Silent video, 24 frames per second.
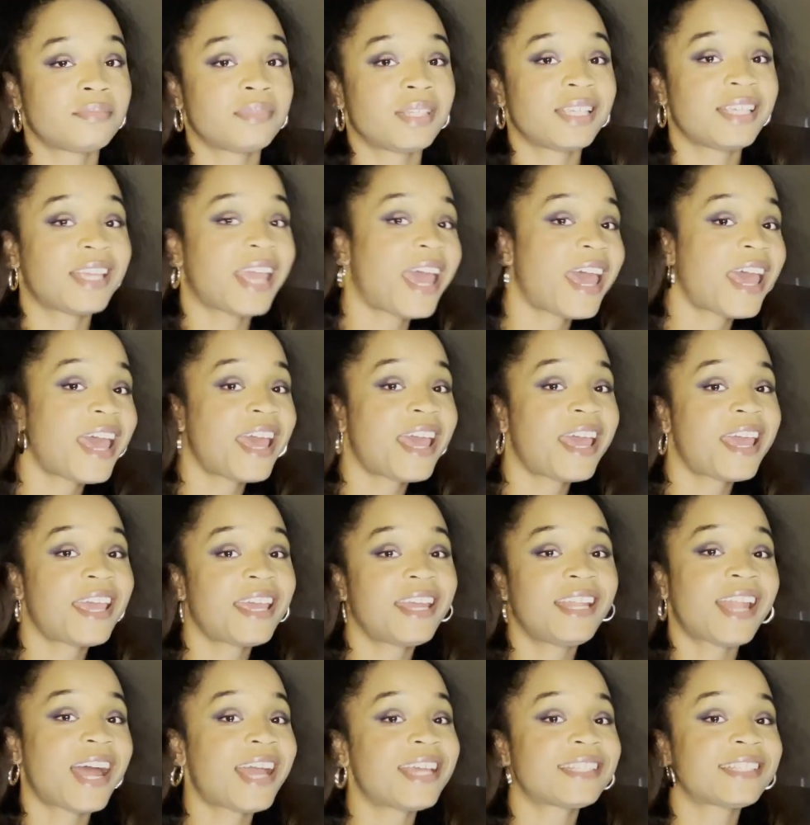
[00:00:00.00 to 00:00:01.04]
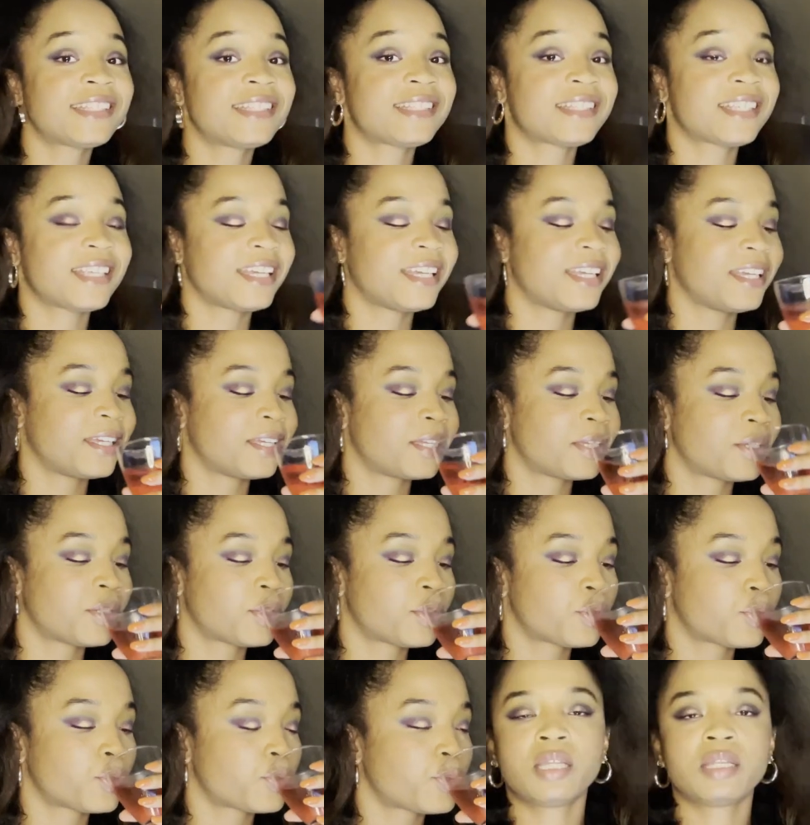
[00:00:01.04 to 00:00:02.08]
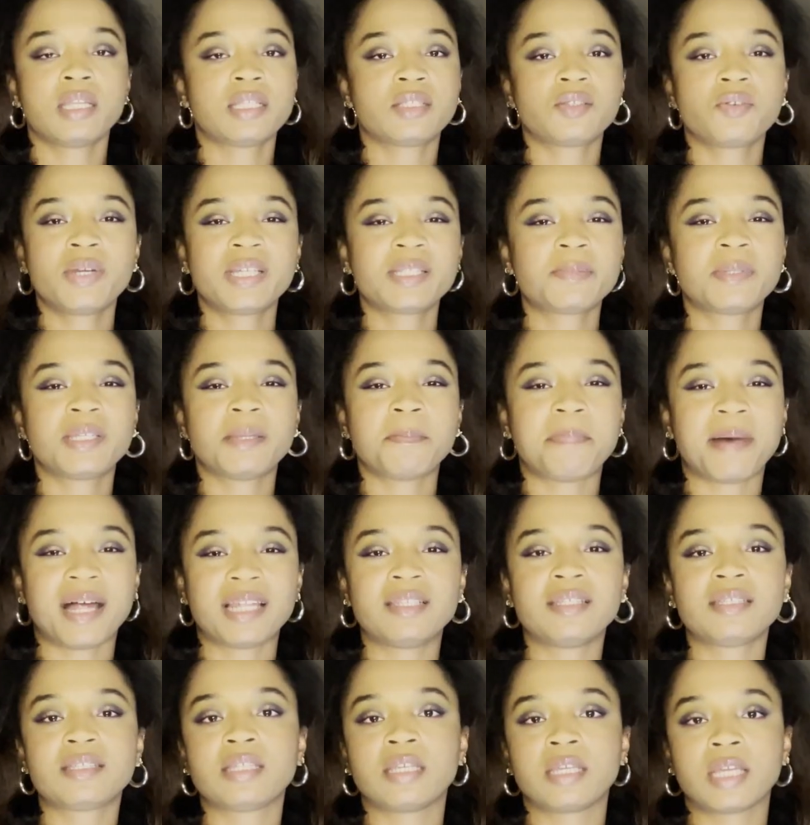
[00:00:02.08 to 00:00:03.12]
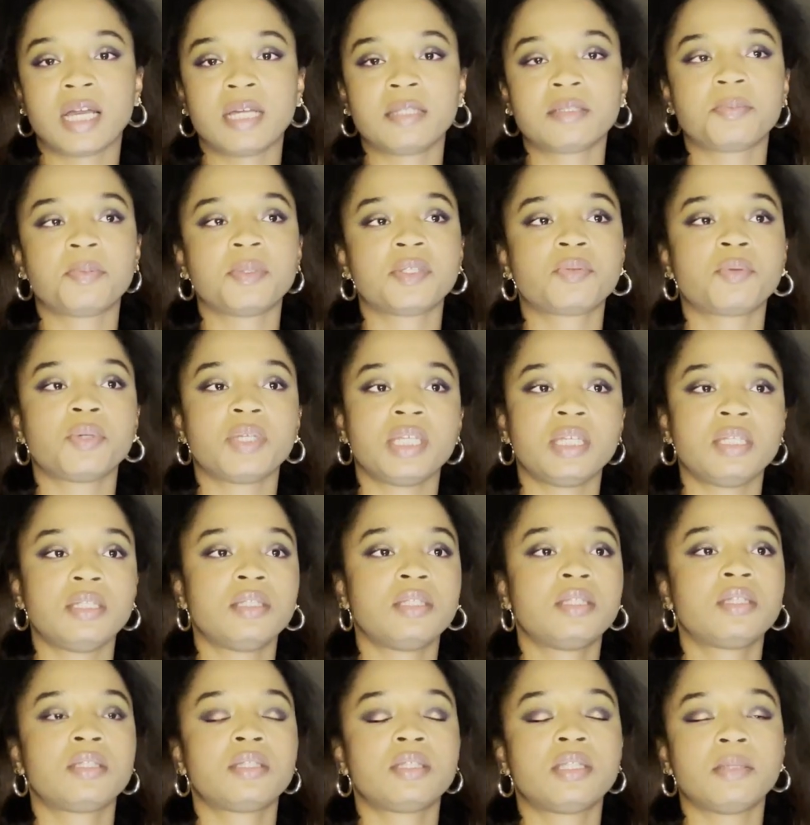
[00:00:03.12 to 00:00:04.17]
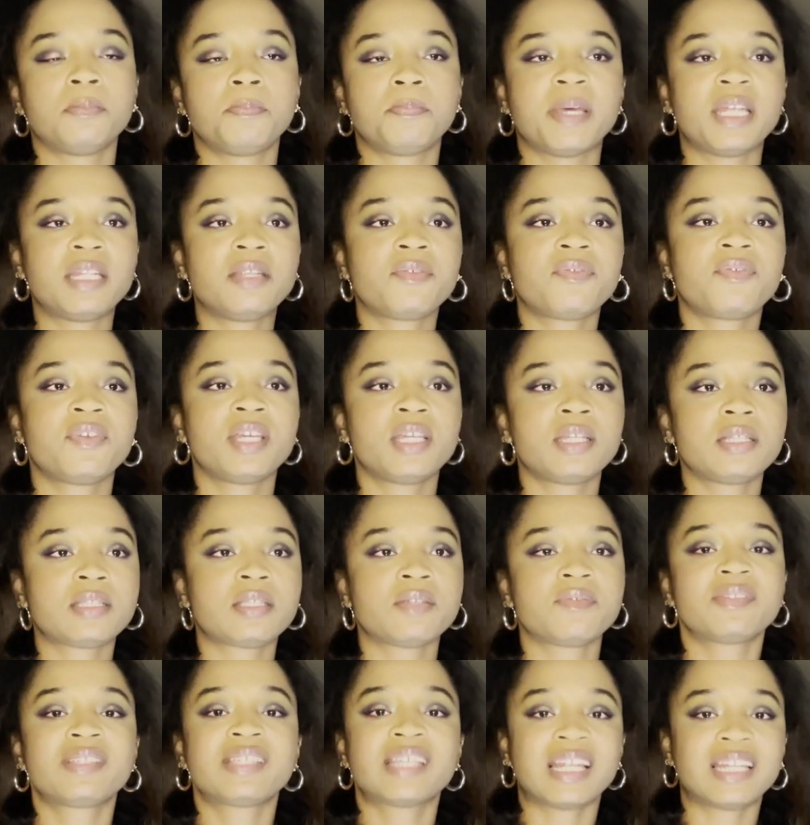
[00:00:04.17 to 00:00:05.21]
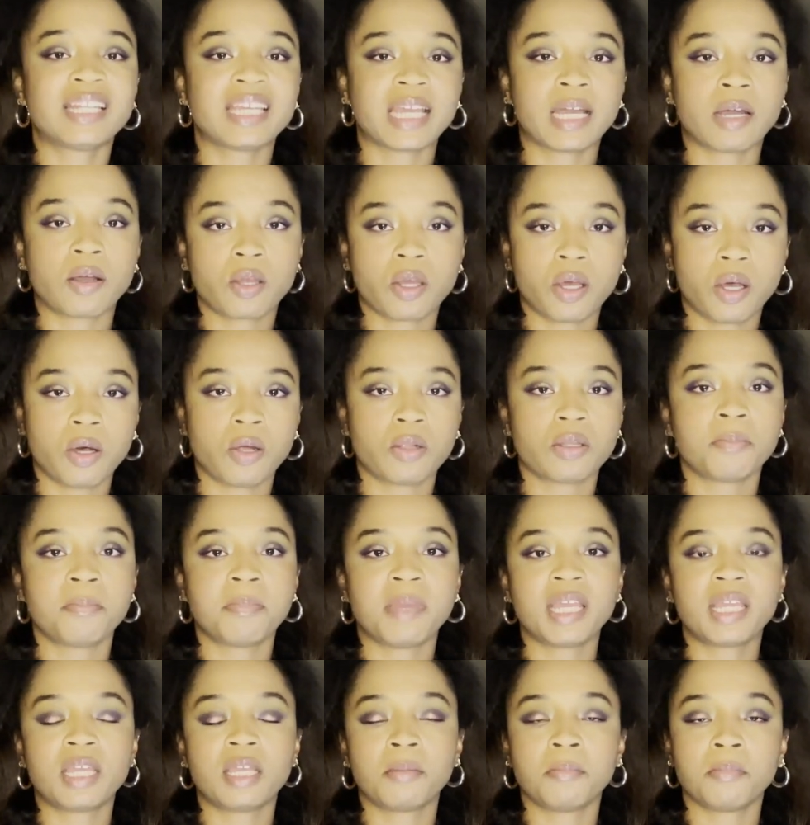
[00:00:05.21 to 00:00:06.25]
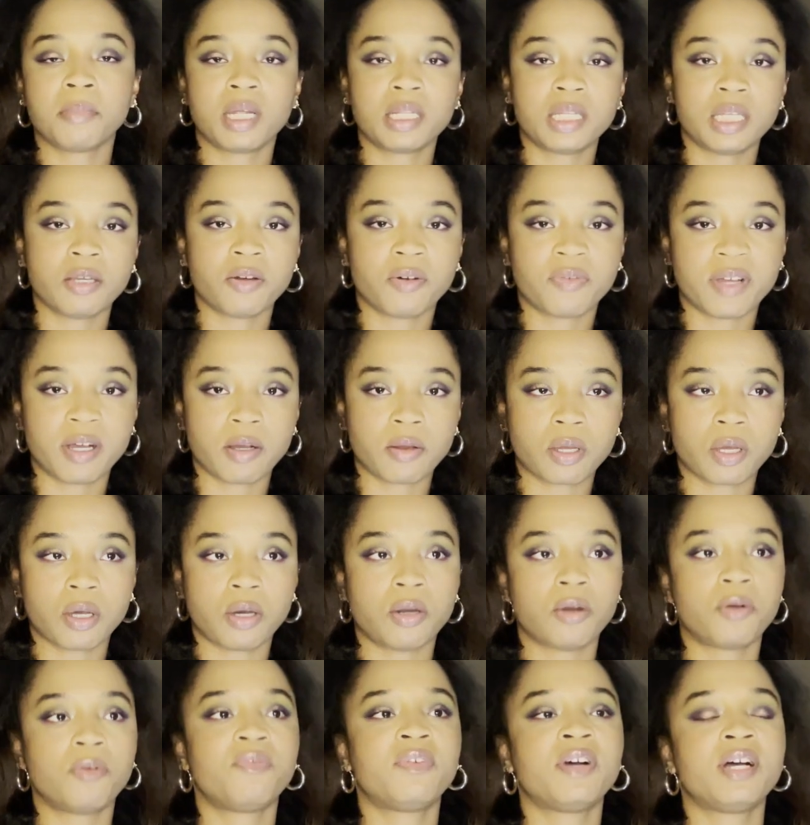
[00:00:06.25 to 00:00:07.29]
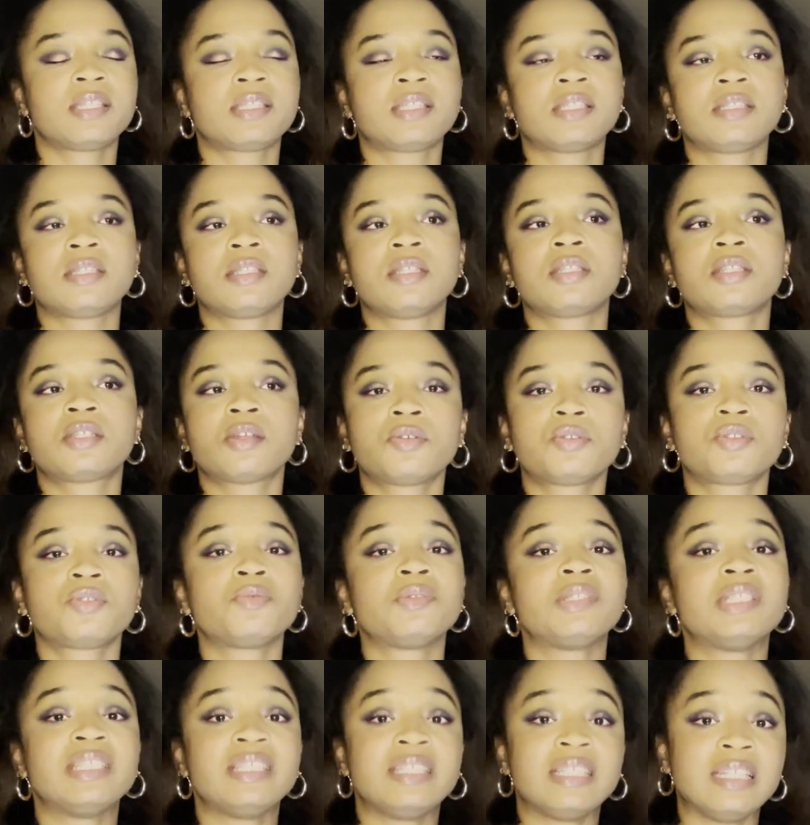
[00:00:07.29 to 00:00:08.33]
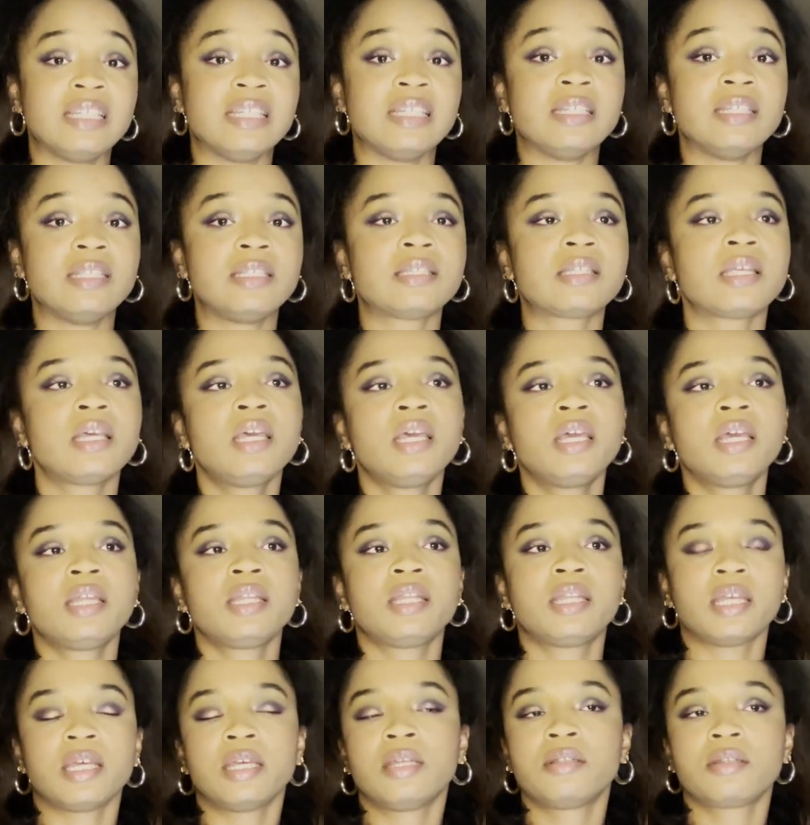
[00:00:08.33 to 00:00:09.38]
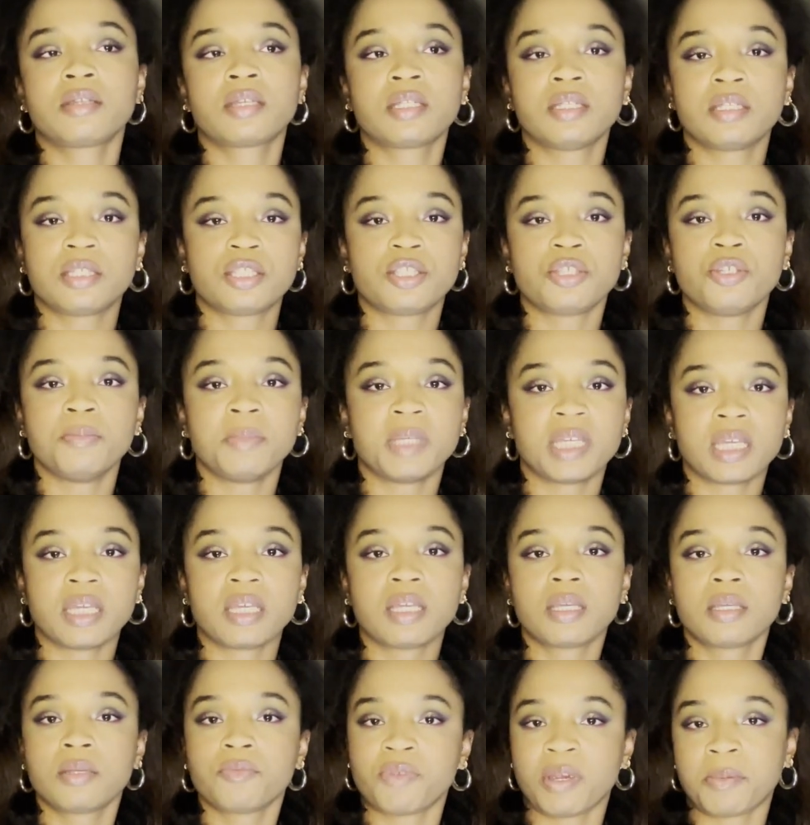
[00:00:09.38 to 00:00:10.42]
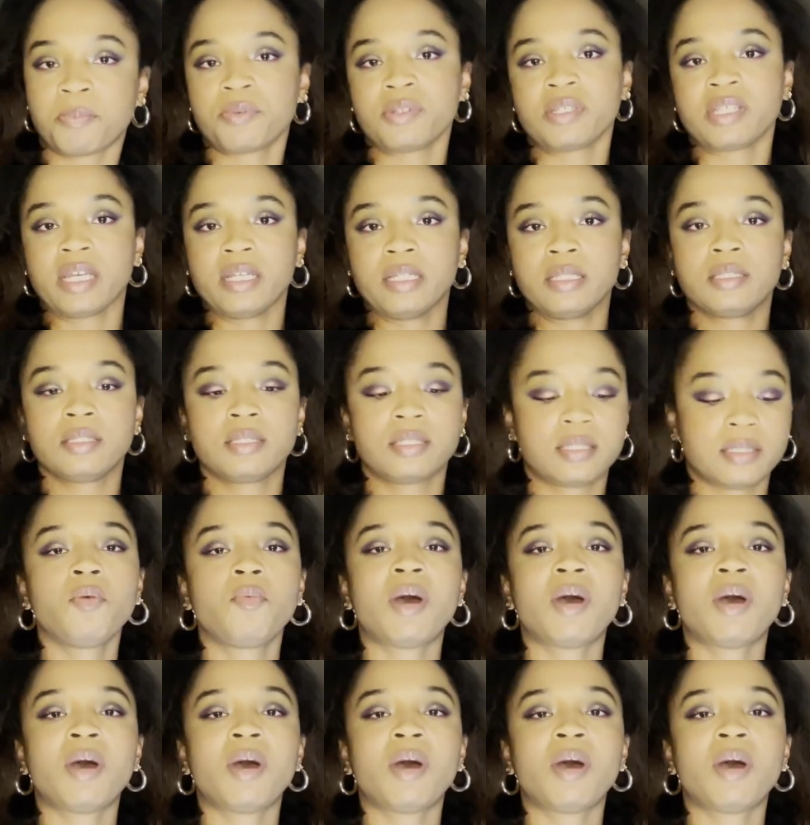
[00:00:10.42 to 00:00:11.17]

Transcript: Yay, licensing! There's always been a balancing act between the benefits of selling alcohol and making money off alcohol versus the social disease that consuming it represents.